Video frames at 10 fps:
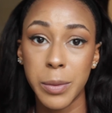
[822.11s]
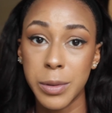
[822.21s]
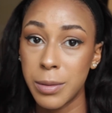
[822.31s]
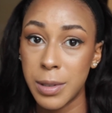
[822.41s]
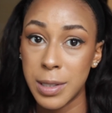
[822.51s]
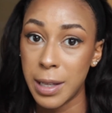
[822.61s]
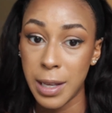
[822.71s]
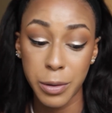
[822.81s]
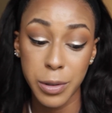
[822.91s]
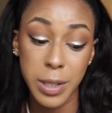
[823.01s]
it'll do the
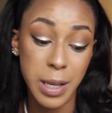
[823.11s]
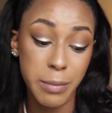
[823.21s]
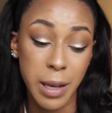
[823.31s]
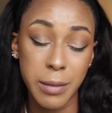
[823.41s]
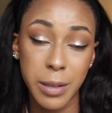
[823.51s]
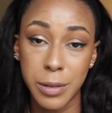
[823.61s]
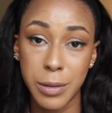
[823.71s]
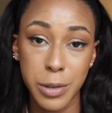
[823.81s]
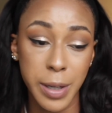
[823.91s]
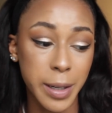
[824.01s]
same thing. It'll do
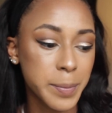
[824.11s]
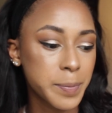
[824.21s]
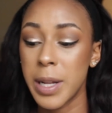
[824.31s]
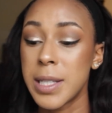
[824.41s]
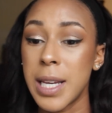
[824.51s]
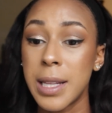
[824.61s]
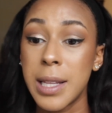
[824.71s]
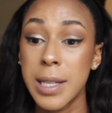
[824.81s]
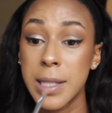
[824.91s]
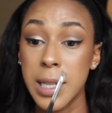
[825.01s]
the trick. And I'm going to take
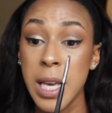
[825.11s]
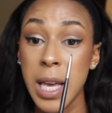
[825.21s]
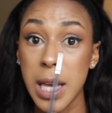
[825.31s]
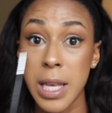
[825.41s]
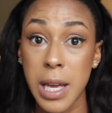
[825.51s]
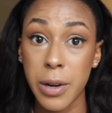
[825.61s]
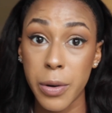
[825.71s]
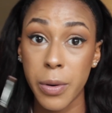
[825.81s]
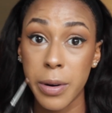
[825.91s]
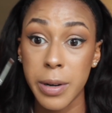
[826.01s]
this in the
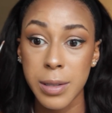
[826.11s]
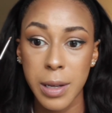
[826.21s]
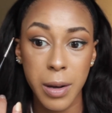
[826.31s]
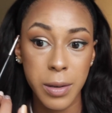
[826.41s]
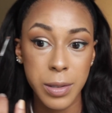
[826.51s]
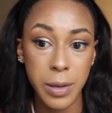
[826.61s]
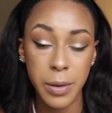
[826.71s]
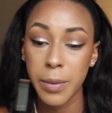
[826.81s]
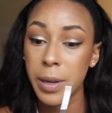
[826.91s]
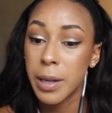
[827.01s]
inner corners and
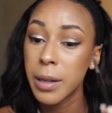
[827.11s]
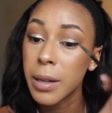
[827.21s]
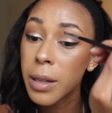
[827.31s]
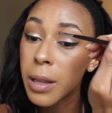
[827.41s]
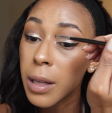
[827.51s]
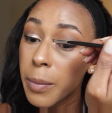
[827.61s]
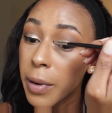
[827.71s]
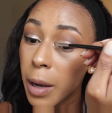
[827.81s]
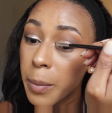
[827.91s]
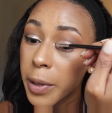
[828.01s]
also in the
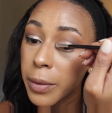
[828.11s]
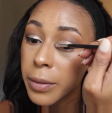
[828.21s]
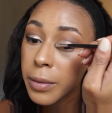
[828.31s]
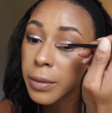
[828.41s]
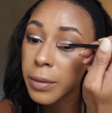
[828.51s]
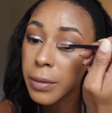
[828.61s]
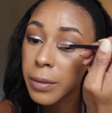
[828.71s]
brow bone.